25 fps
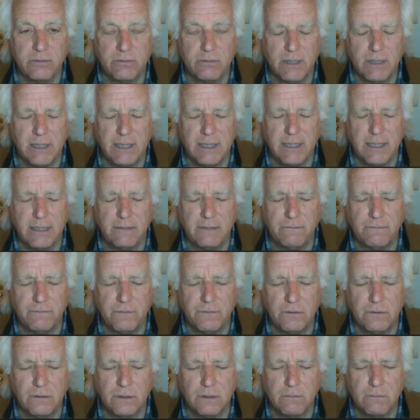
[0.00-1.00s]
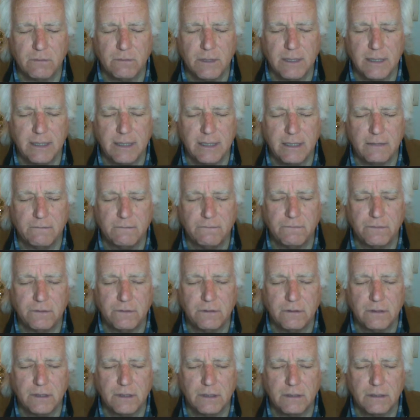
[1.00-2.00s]
One eighty four. One eighty
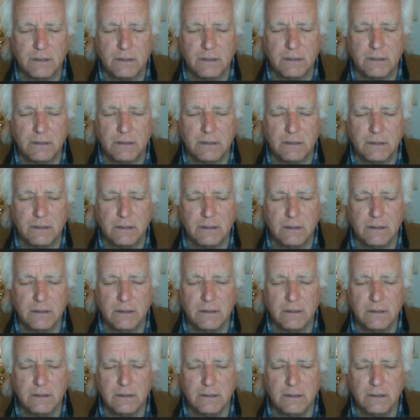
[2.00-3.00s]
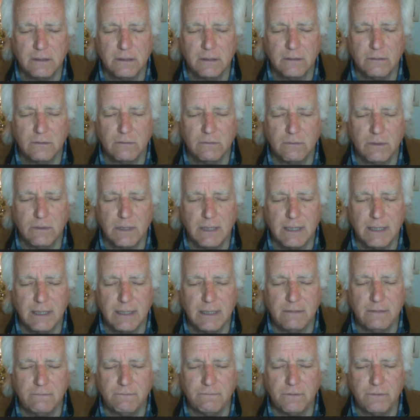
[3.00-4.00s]
four. One
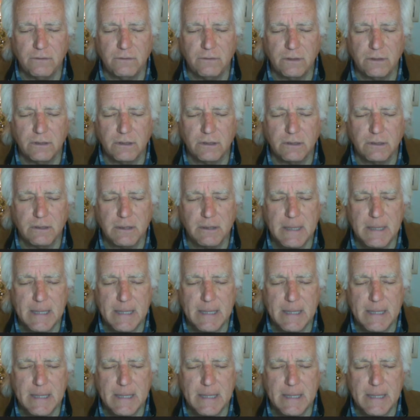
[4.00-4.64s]
eighty four.